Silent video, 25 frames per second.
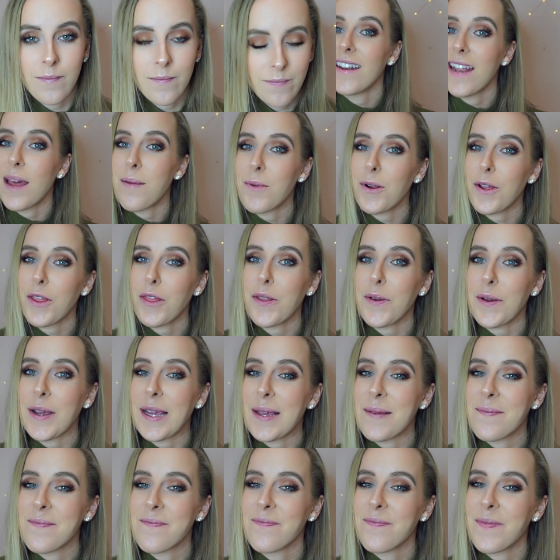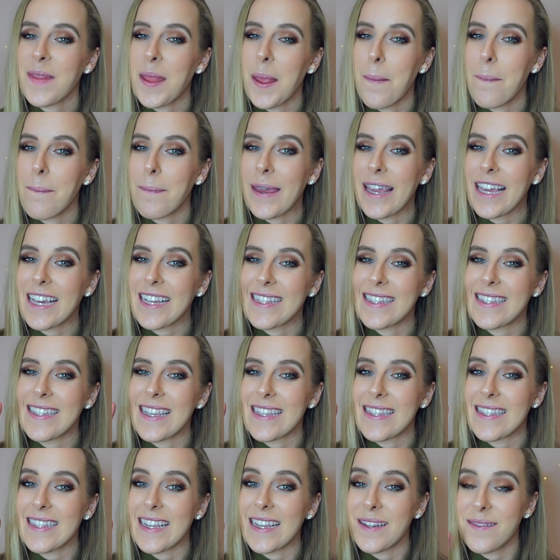Number 3, be
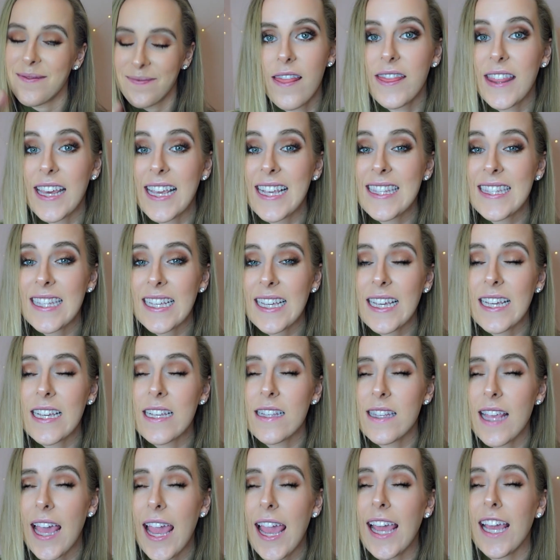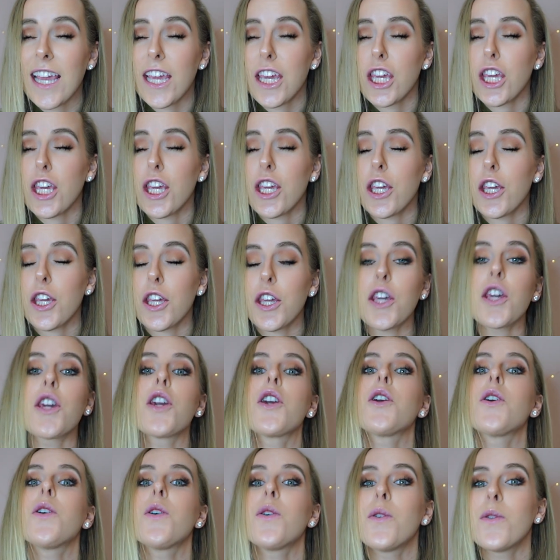consistent. This is a
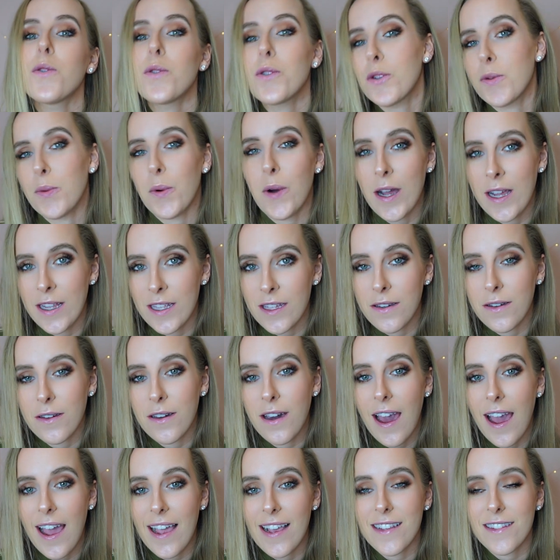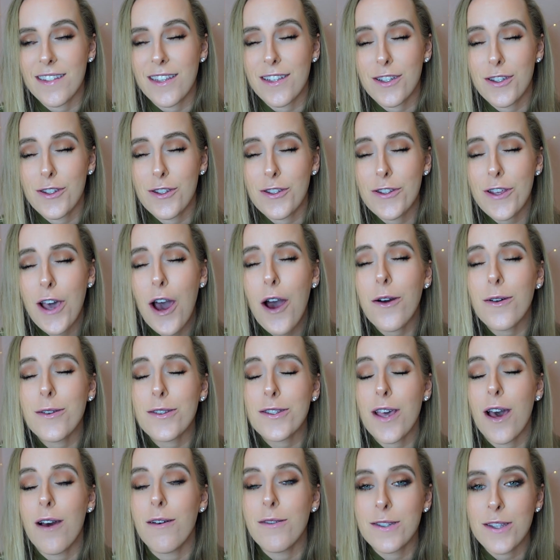huge one, you guys. So
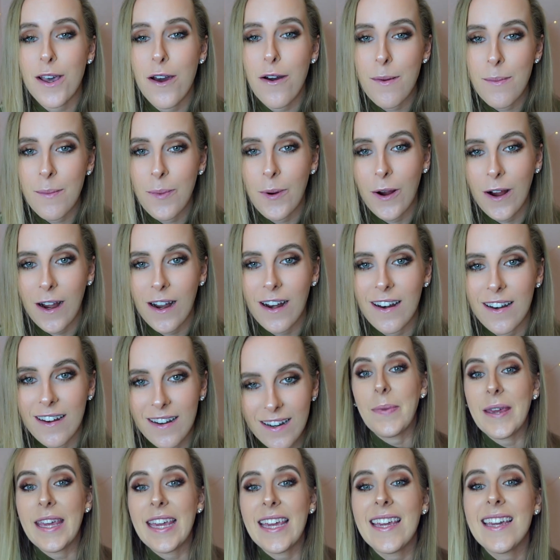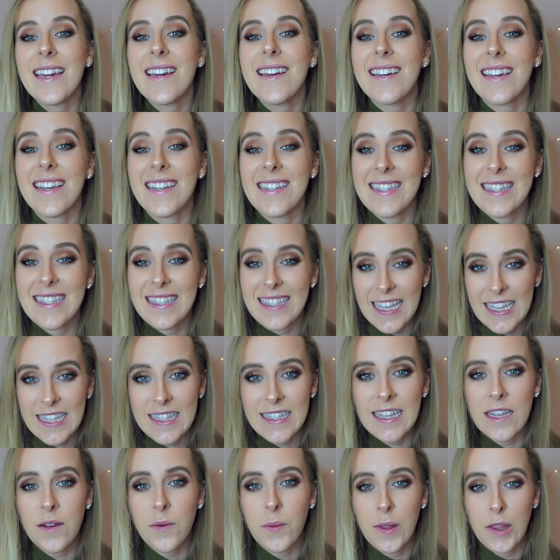important. Be
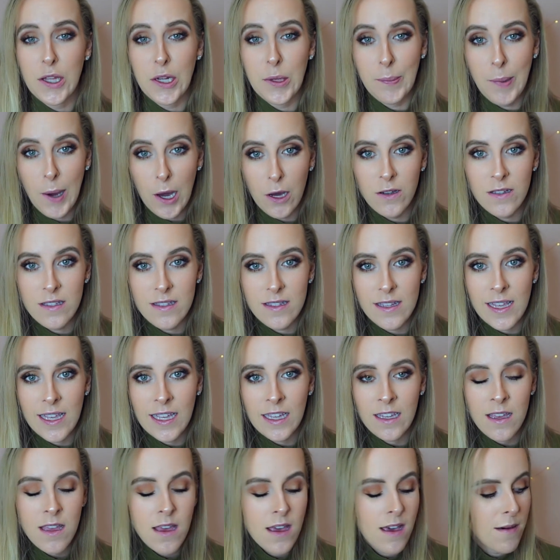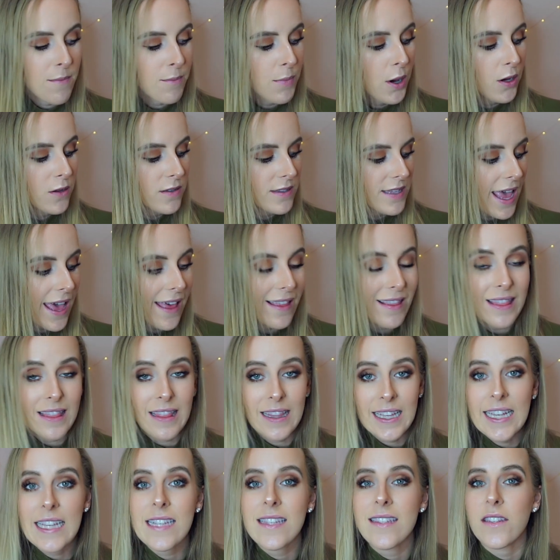consistent with your posting. Post at
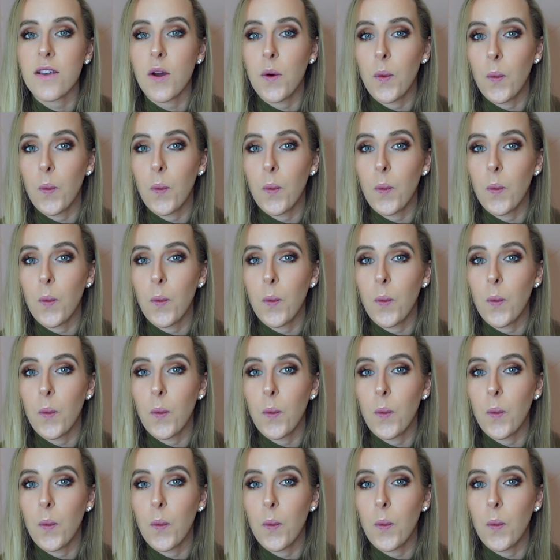least